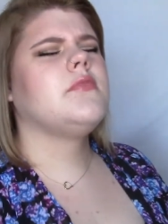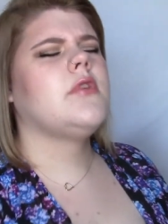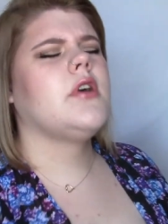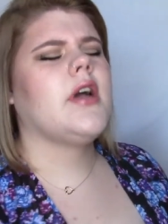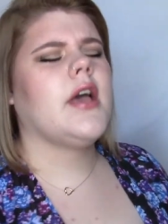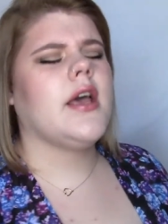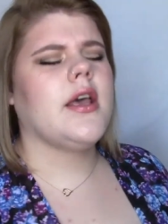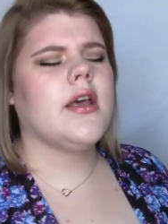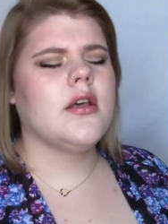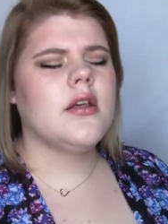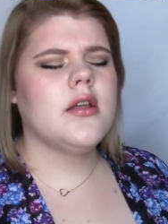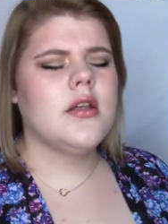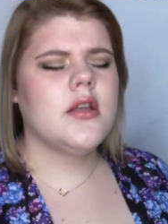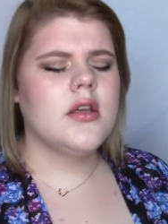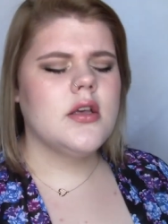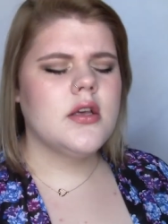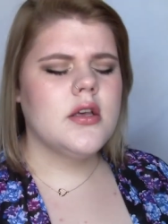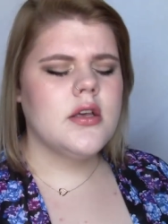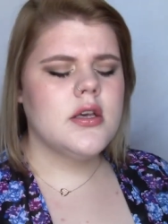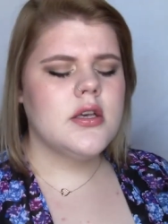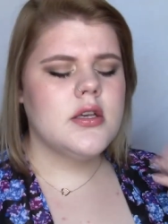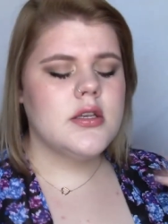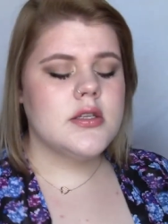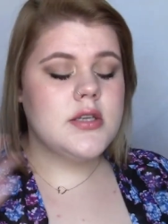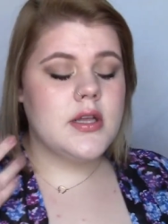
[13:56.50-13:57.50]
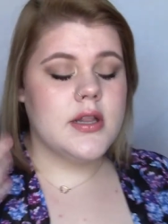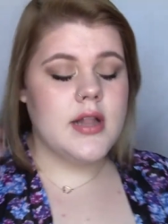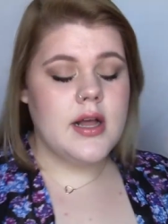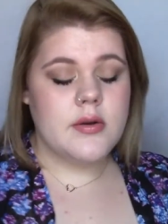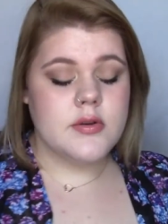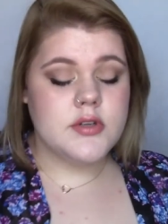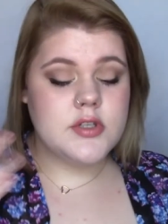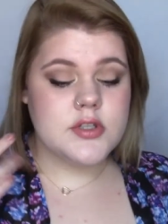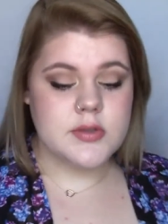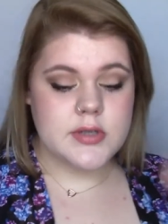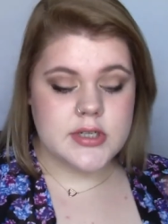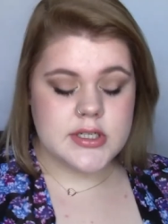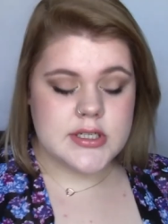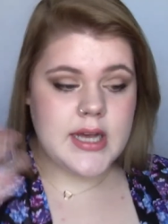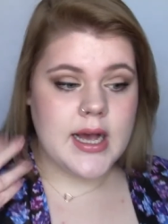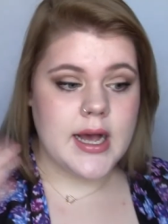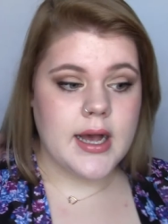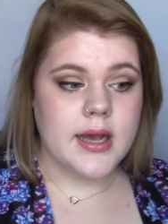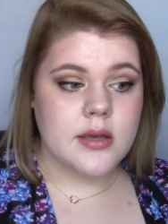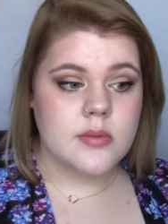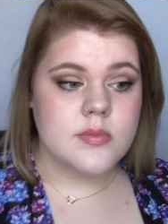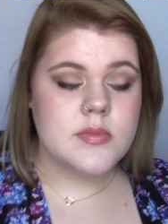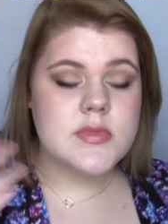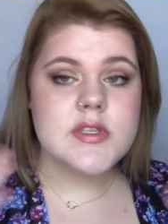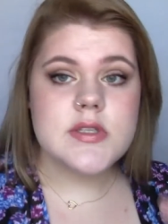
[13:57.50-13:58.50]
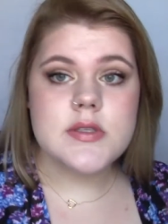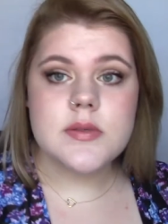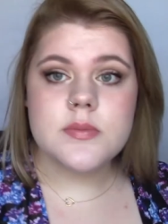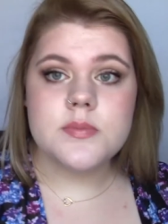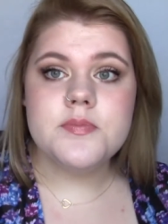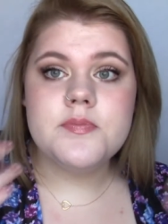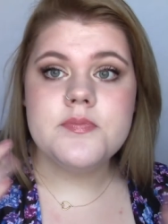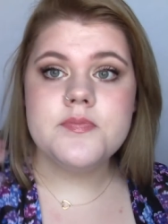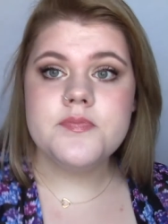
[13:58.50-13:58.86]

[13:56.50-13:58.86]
Okay, so that was three times.